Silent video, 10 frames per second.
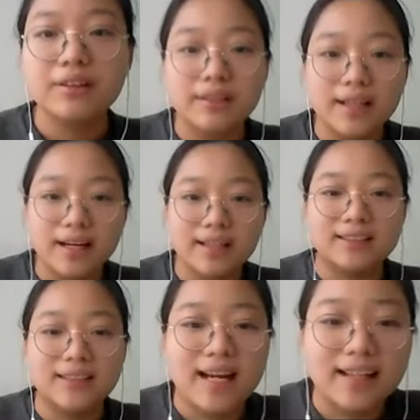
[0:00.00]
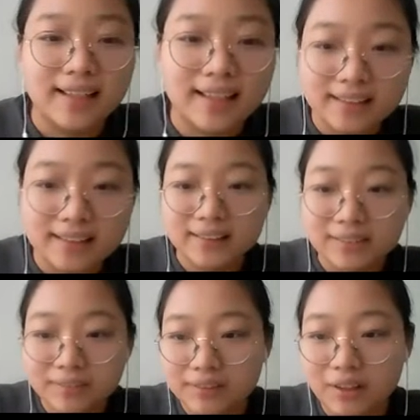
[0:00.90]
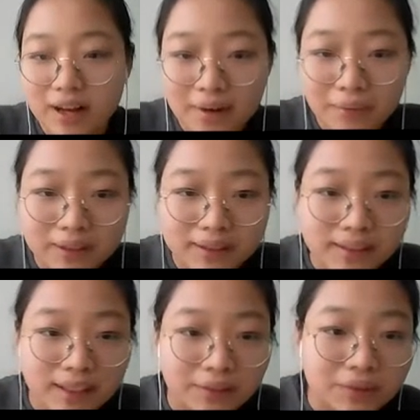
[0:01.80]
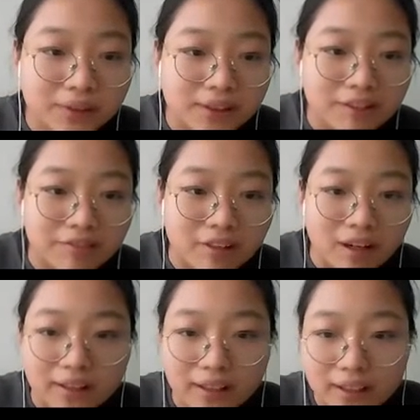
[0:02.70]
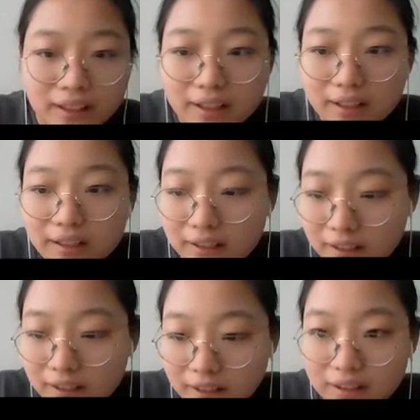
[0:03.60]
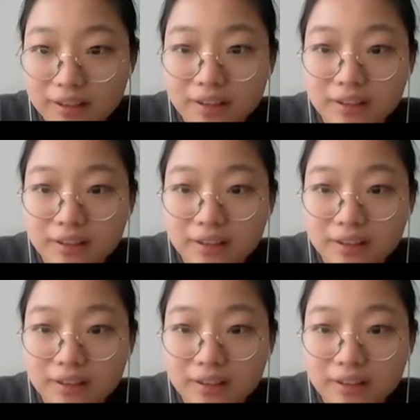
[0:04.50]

Yeah, just like this. So everything you see from here,